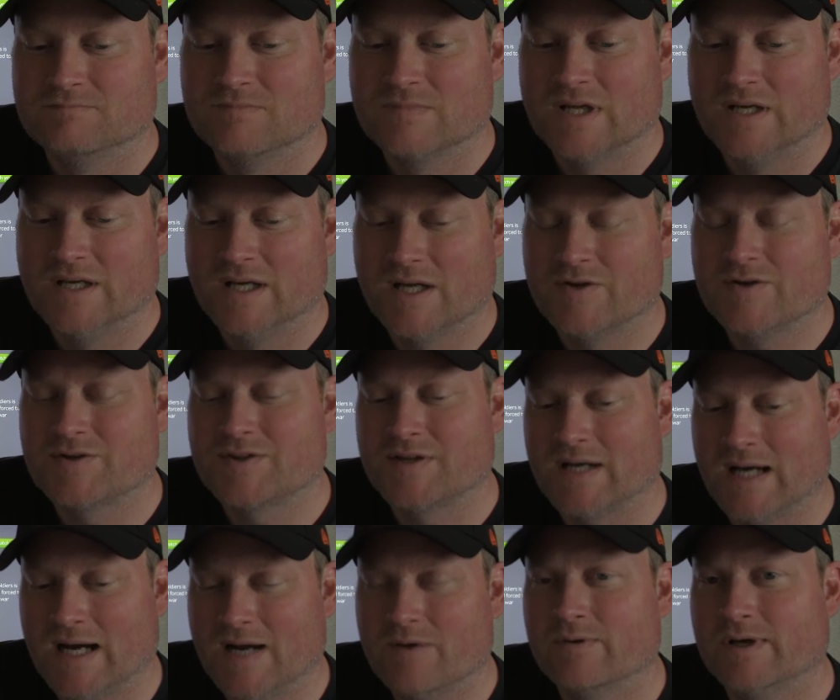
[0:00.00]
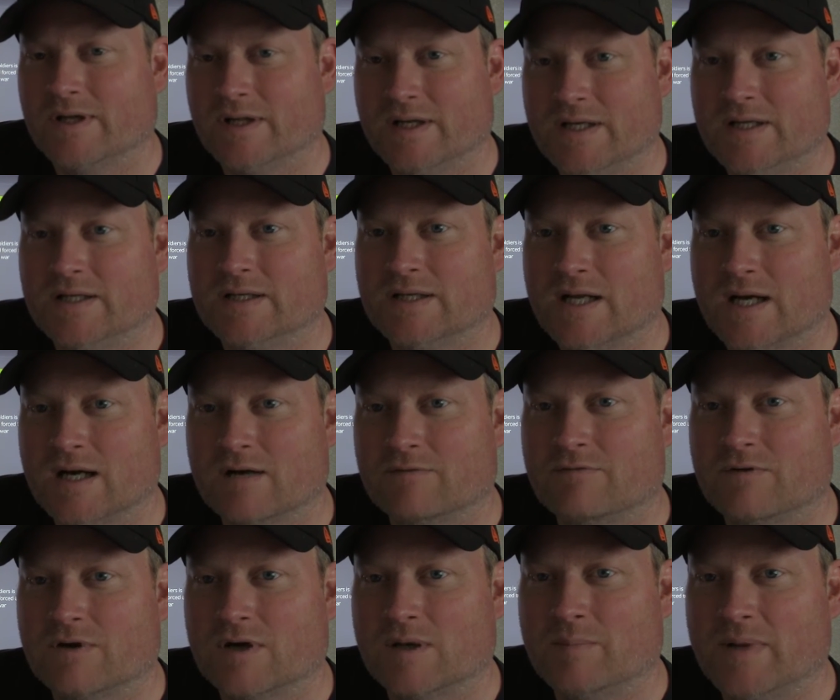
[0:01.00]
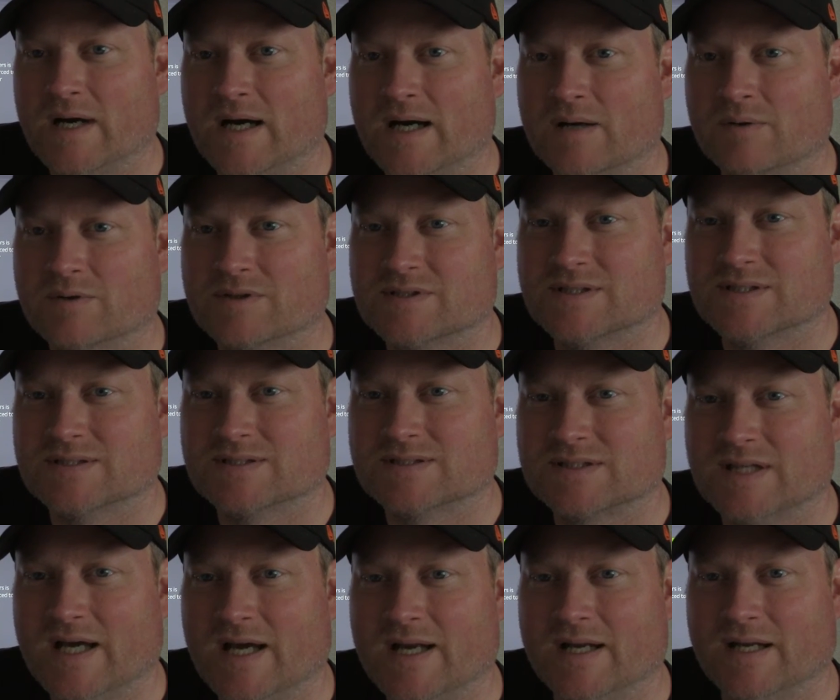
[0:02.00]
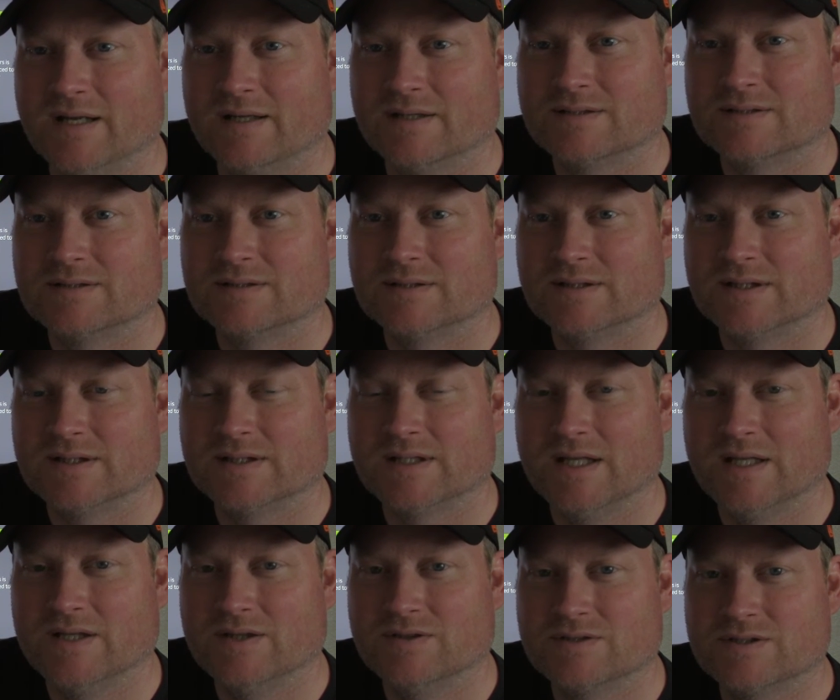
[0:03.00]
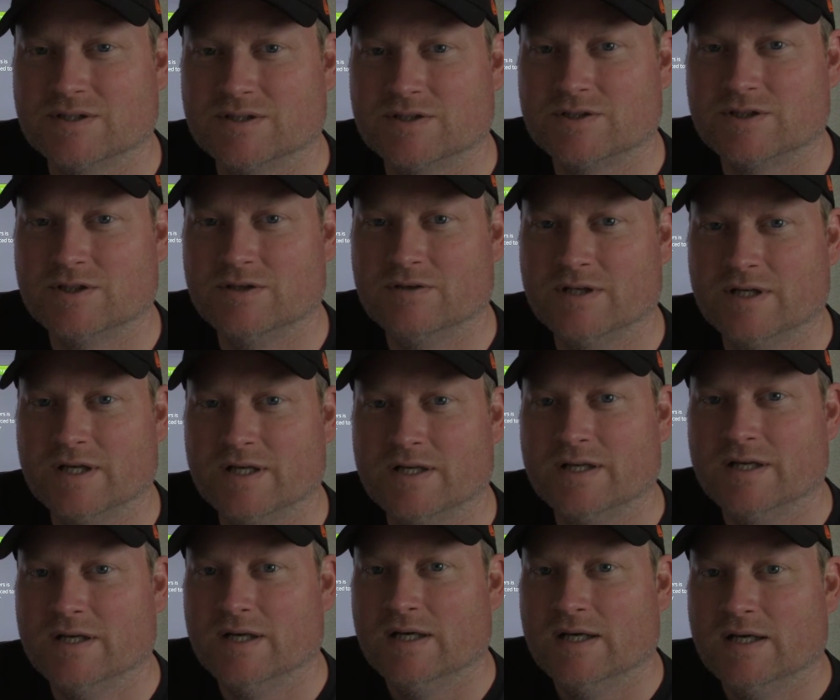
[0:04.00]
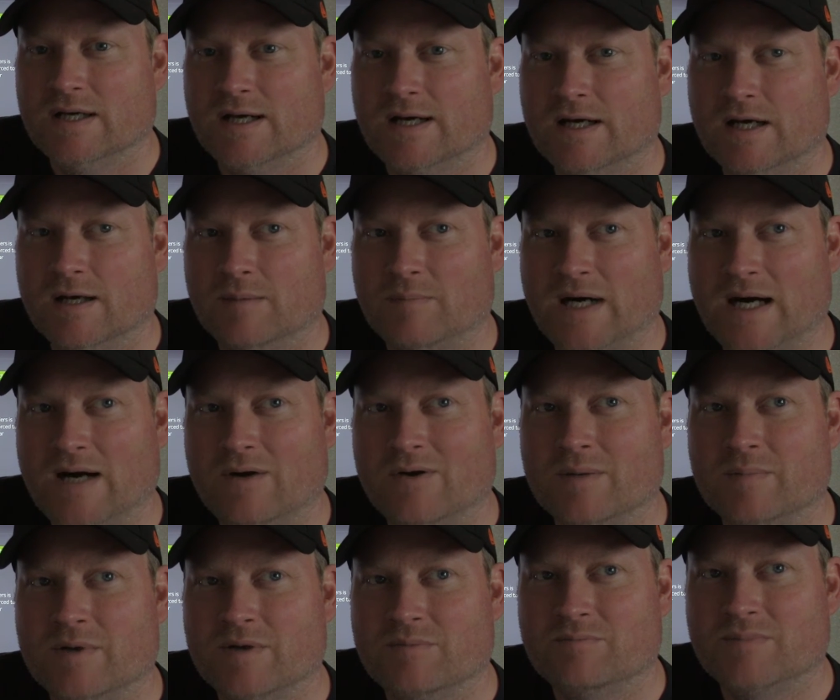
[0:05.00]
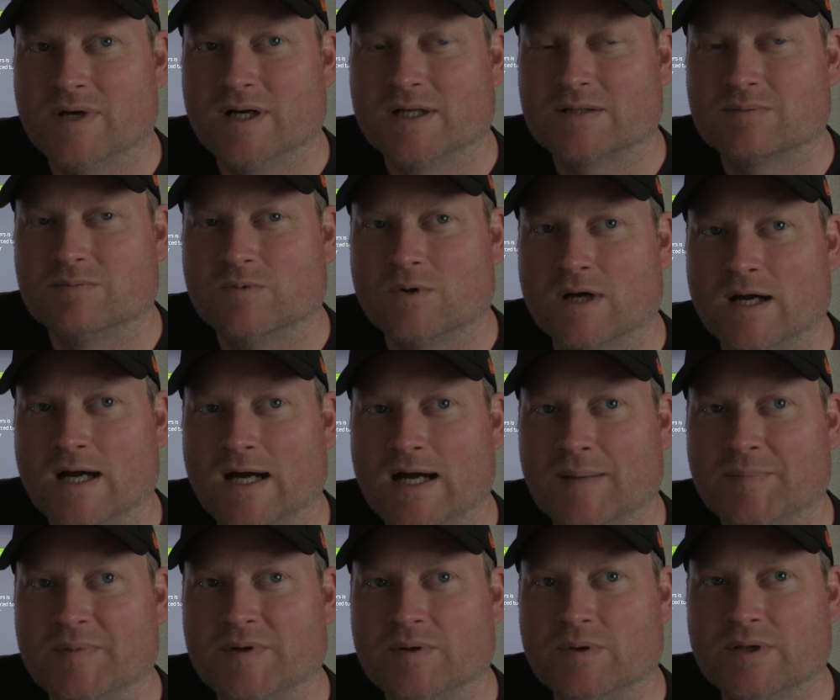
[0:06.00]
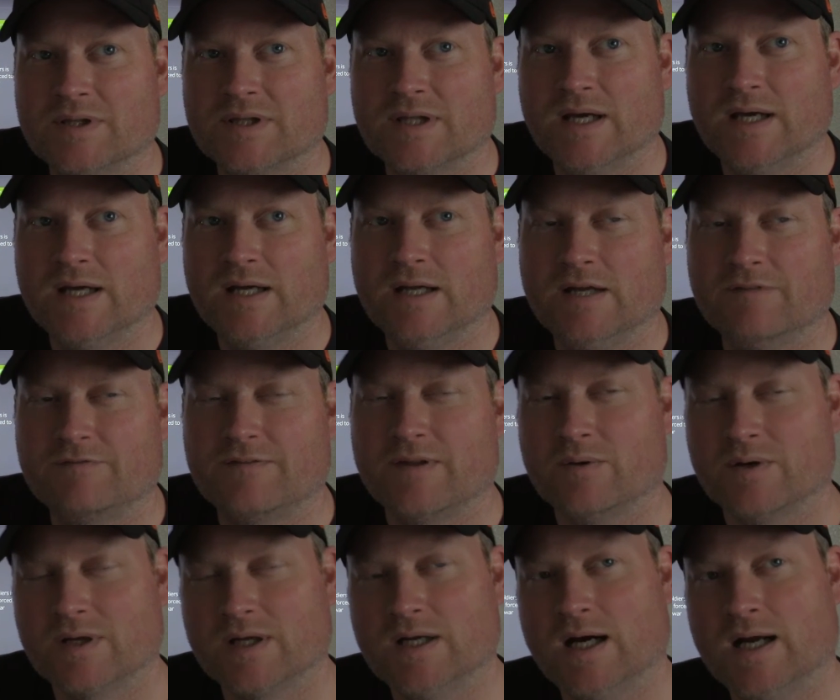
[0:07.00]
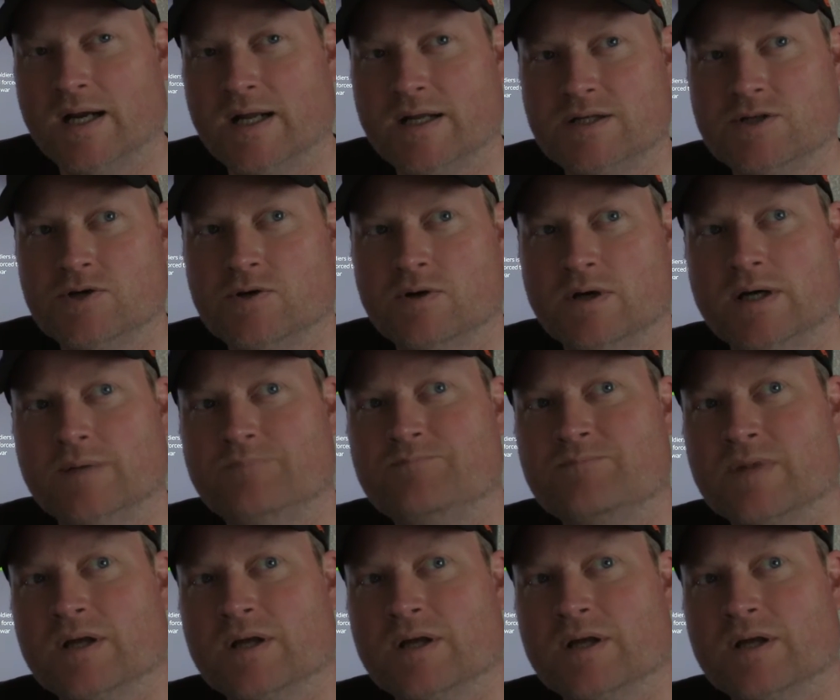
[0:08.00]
Another thing I really didn't care for about it was the settings that they used to shoot in. I would have been much more happy with if they would have gone into